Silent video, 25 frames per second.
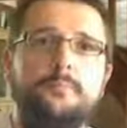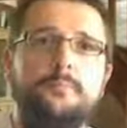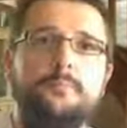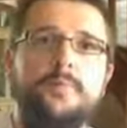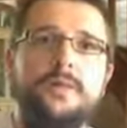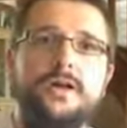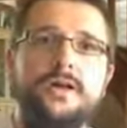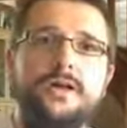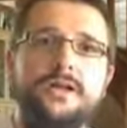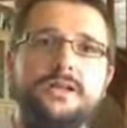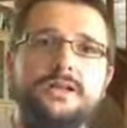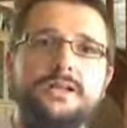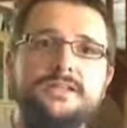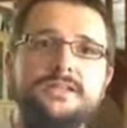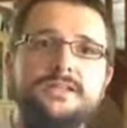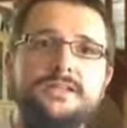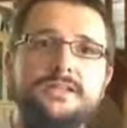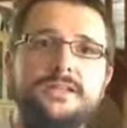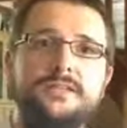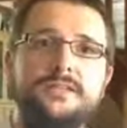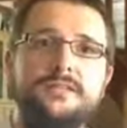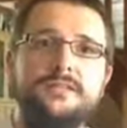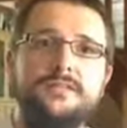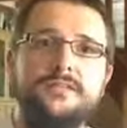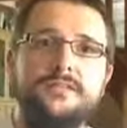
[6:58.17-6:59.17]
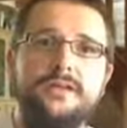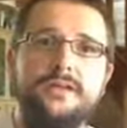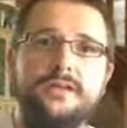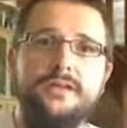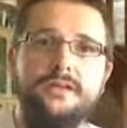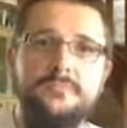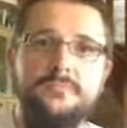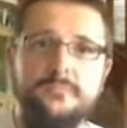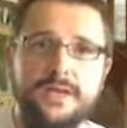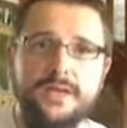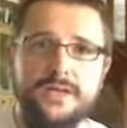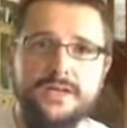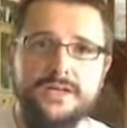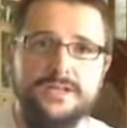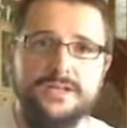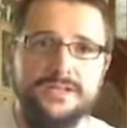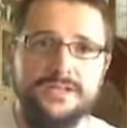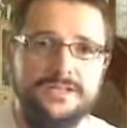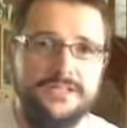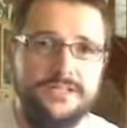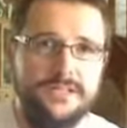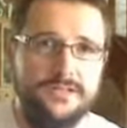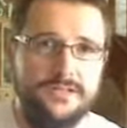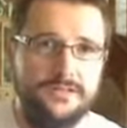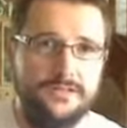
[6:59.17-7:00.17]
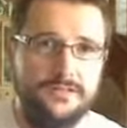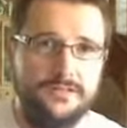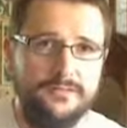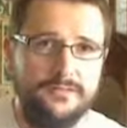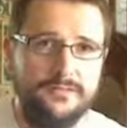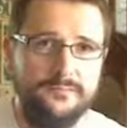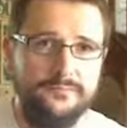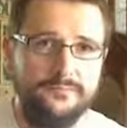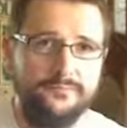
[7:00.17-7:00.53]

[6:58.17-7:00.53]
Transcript: minor sixth and major sixth,